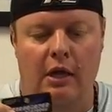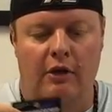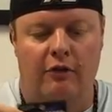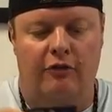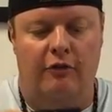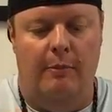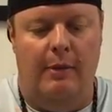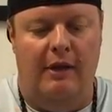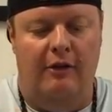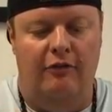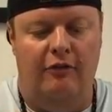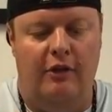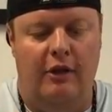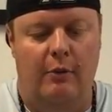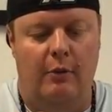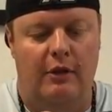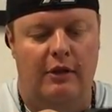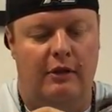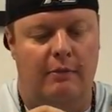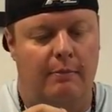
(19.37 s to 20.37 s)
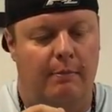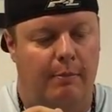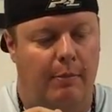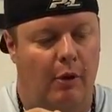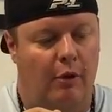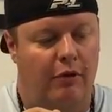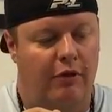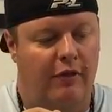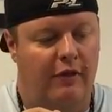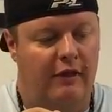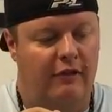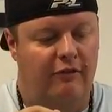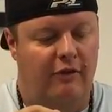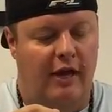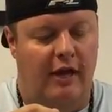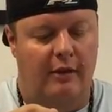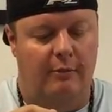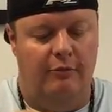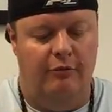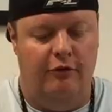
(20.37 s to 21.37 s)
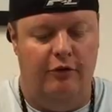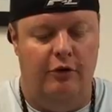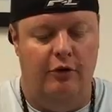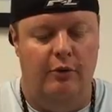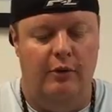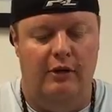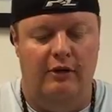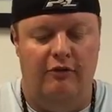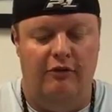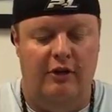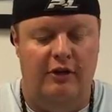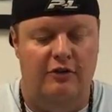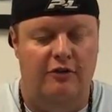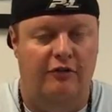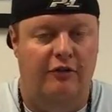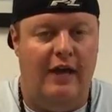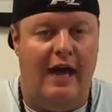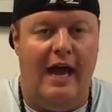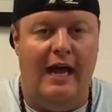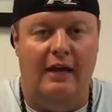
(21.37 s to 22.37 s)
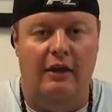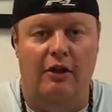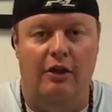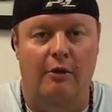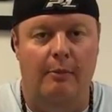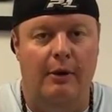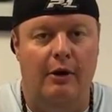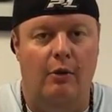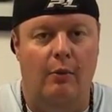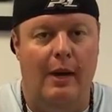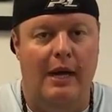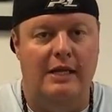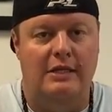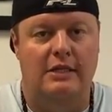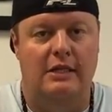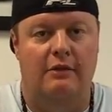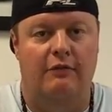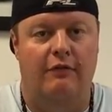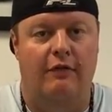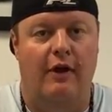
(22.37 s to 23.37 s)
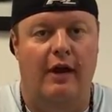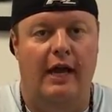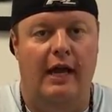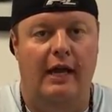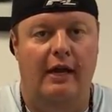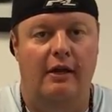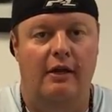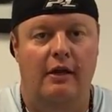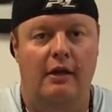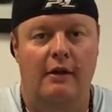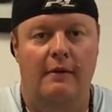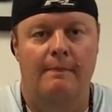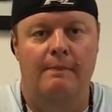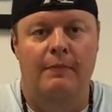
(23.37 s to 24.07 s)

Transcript: So basically what both of these items do is they just add a little bit of weight to the front end.